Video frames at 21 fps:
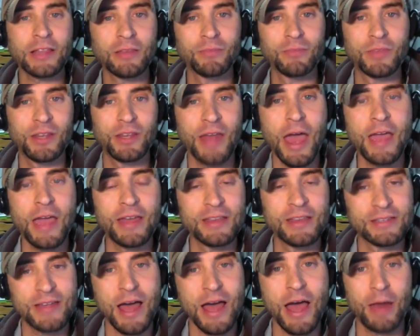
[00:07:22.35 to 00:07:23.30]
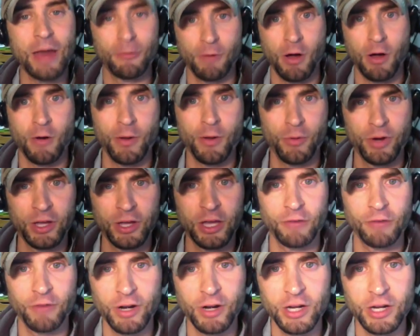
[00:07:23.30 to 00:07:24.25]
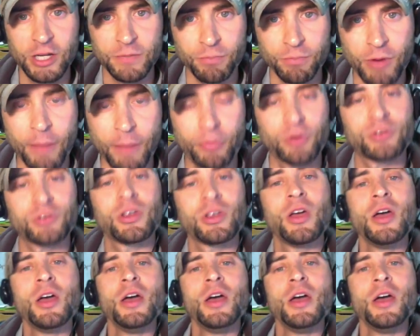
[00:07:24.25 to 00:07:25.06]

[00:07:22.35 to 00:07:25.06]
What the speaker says: them today is not, well, we want to get rid of these preppers.